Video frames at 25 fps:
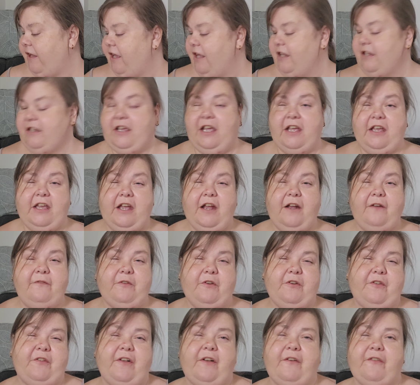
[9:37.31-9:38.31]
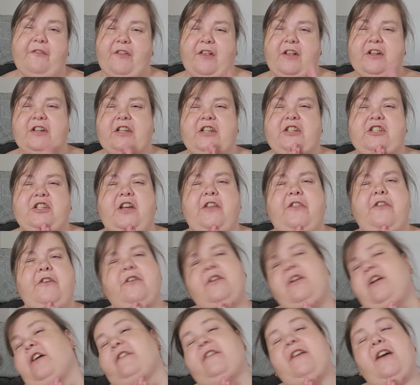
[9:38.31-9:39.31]
Take care of yourselves and each other.
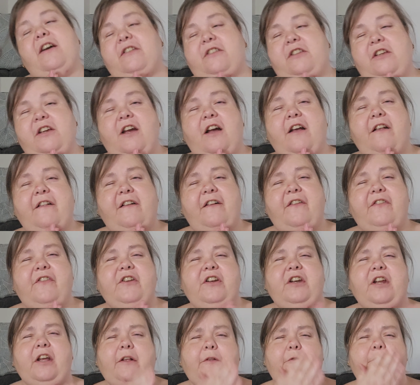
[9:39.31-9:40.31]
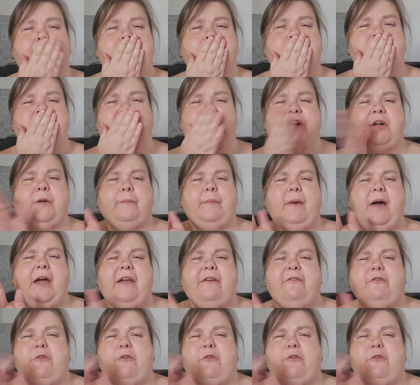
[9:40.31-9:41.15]
And I'll talk to you guys on the next one. Bye,